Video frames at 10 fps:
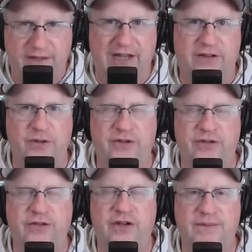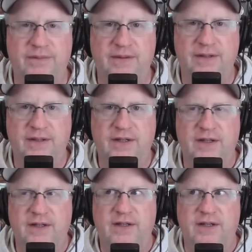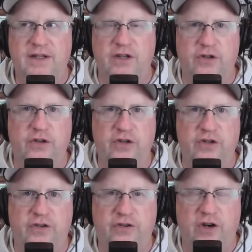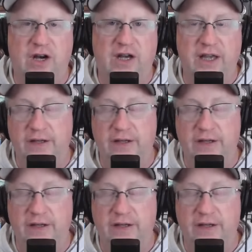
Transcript: That's what you saw. You saw,